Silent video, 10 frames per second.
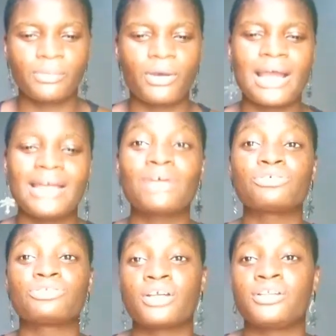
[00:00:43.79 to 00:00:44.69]
But I now
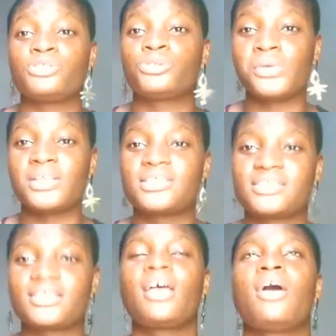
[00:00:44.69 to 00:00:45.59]
saw the
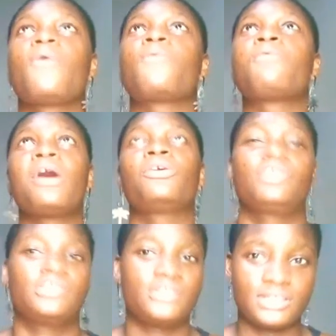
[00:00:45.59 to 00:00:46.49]
tweets. Wow,
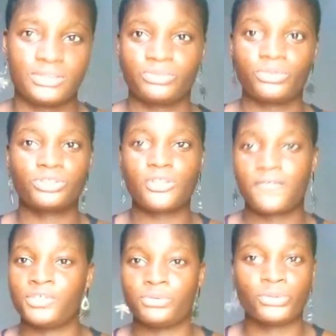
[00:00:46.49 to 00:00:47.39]
those
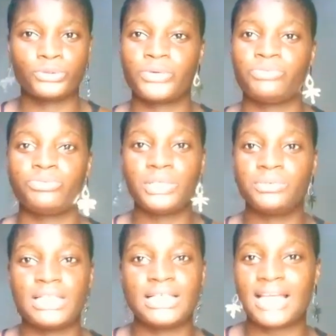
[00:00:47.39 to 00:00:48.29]
stuff she wrote were really,
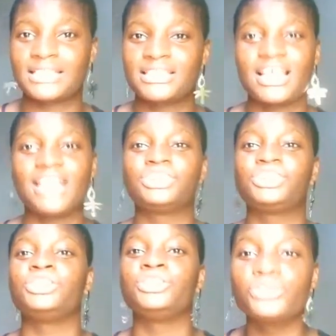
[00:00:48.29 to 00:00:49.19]
really nasty, and
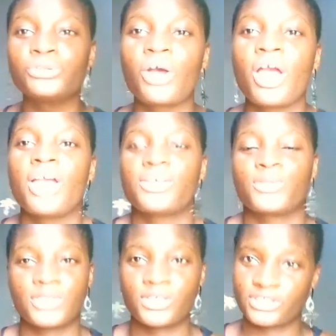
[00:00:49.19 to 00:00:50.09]
she knew she
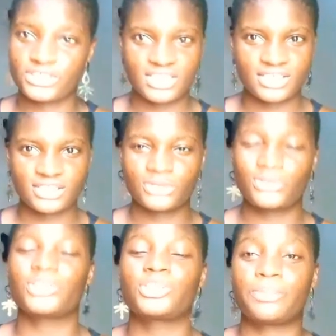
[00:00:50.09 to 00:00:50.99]
was not going to say, she
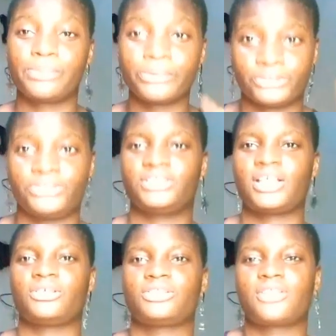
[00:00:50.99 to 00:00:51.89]
was not supposed to
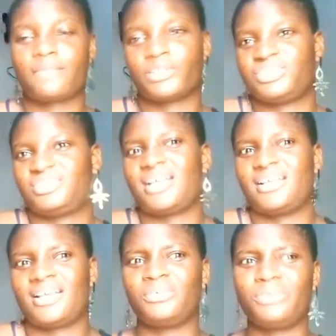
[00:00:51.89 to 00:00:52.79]
say those stuff, but she said
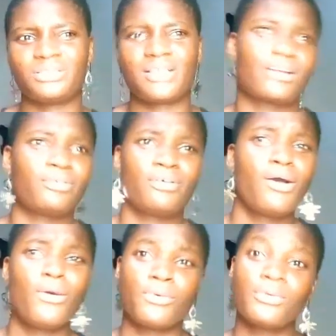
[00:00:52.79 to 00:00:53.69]
it anyways. Like,
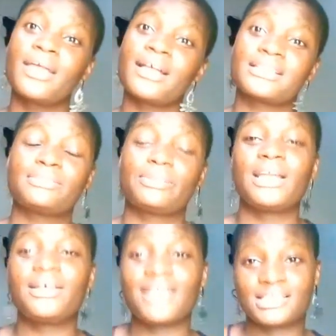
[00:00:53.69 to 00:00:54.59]
who cares? But
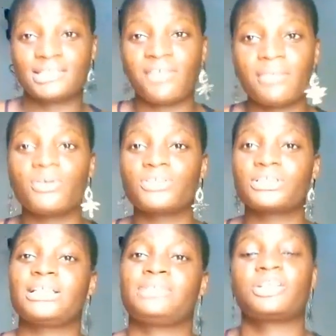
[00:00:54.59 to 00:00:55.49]
now that she's famous
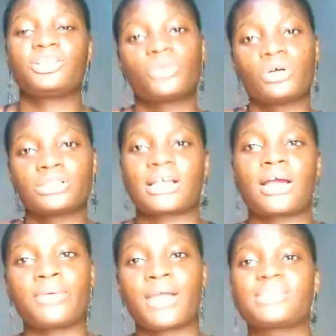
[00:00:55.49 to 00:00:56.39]
and is beginning to alter
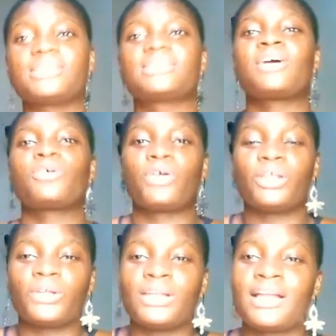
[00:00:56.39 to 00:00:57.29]
career, she's now
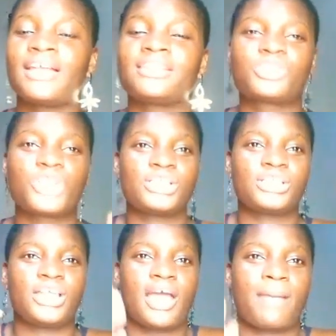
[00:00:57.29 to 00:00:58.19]
going online trying
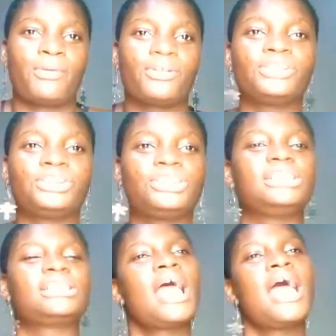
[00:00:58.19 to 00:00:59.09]
to get apologies.